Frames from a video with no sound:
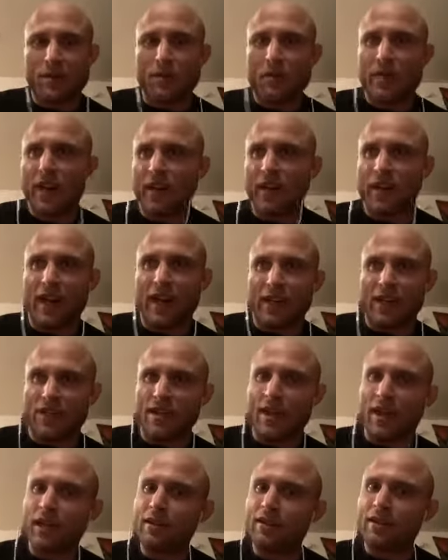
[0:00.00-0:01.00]
better guys
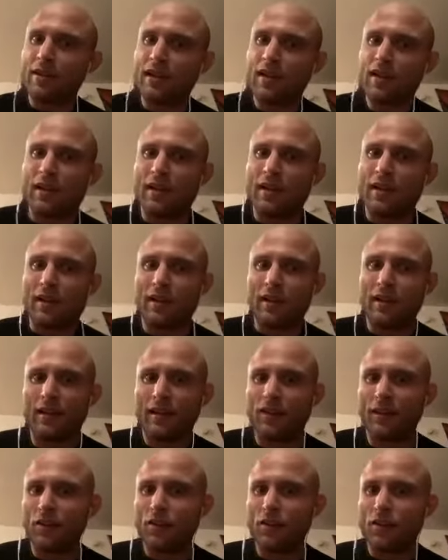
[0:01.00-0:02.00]
get,
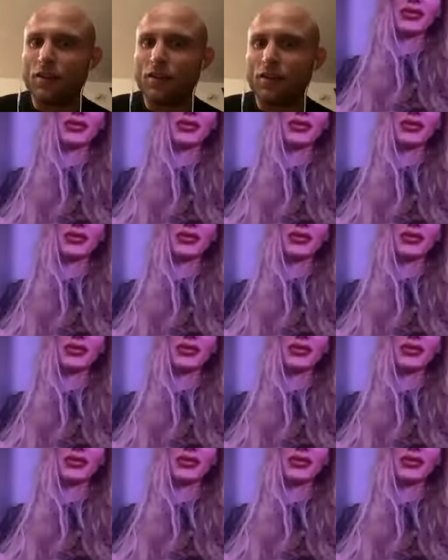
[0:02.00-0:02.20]
the